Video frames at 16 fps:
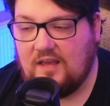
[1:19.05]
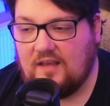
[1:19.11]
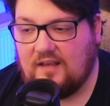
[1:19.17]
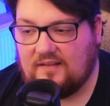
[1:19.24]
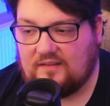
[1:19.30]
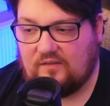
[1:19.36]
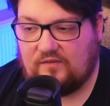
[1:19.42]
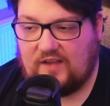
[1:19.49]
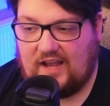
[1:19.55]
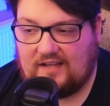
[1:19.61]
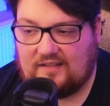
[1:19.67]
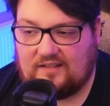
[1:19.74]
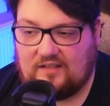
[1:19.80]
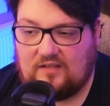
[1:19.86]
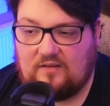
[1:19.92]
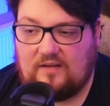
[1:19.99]
is the fact
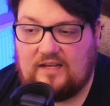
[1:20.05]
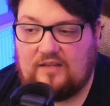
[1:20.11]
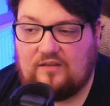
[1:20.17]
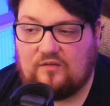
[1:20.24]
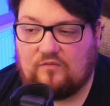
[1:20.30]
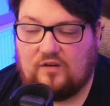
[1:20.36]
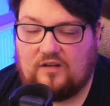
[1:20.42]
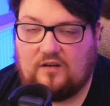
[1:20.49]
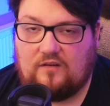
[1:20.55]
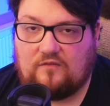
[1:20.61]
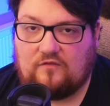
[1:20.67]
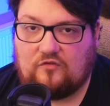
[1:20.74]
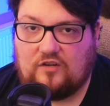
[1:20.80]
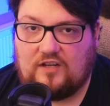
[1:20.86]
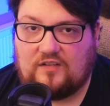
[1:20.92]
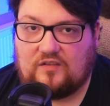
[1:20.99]
that you either run out of
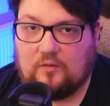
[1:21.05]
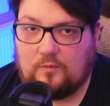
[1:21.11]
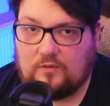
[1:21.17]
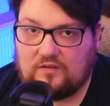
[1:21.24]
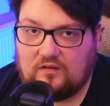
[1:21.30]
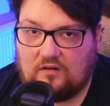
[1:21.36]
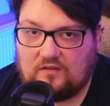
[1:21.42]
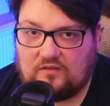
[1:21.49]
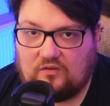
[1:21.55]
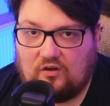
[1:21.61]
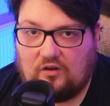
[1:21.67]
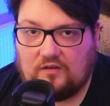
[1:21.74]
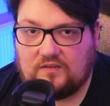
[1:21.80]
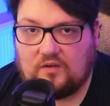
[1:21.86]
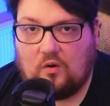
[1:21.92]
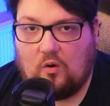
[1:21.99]
Create a Superstar slots